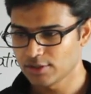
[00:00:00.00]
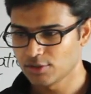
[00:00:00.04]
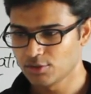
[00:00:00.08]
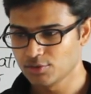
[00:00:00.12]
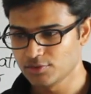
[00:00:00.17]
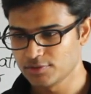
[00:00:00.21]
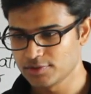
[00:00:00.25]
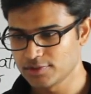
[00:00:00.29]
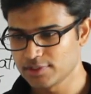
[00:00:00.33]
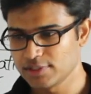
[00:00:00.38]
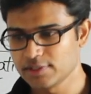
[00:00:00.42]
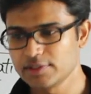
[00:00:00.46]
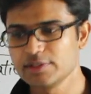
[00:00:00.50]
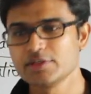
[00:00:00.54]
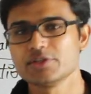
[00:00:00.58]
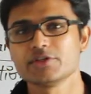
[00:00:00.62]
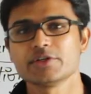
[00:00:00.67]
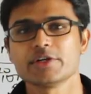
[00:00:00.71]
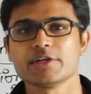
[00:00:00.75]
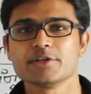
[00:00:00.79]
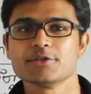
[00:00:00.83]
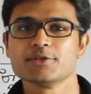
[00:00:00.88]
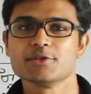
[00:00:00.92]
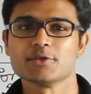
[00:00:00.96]
You see the
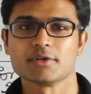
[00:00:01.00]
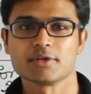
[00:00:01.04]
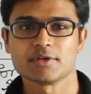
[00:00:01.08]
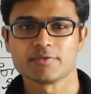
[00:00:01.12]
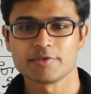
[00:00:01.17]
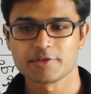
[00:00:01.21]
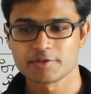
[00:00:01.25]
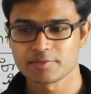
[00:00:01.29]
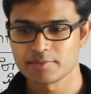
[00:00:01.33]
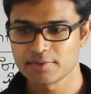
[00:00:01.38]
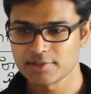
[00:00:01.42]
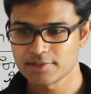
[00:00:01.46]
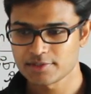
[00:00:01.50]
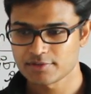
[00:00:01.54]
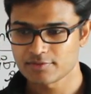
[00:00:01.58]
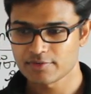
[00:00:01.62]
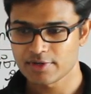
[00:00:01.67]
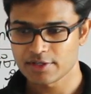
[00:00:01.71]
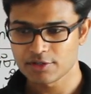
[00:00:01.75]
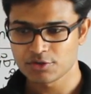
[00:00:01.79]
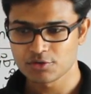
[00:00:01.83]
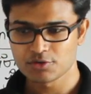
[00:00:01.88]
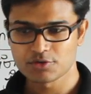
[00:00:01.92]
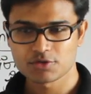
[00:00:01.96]
schedule, which means
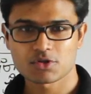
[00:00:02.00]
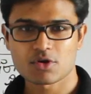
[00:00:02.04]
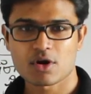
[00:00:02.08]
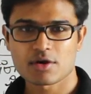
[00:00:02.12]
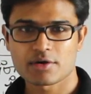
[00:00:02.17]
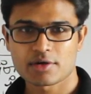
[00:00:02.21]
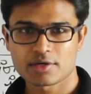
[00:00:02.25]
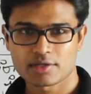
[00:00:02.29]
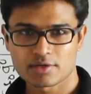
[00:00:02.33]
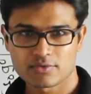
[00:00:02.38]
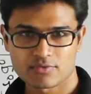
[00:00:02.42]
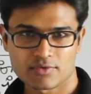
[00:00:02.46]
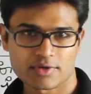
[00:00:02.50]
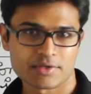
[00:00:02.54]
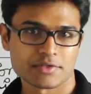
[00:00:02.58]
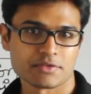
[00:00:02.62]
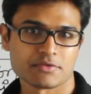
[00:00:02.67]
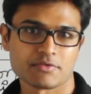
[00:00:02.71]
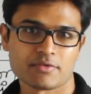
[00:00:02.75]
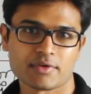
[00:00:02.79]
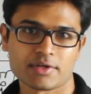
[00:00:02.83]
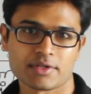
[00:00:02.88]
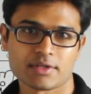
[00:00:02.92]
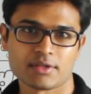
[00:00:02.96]
when you started the
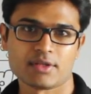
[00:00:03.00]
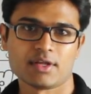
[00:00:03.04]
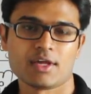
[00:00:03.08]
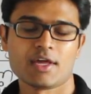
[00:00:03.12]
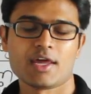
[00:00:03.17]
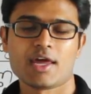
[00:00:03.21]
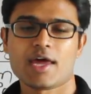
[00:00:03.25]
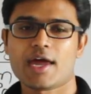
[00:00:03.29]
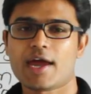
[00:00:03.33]
first one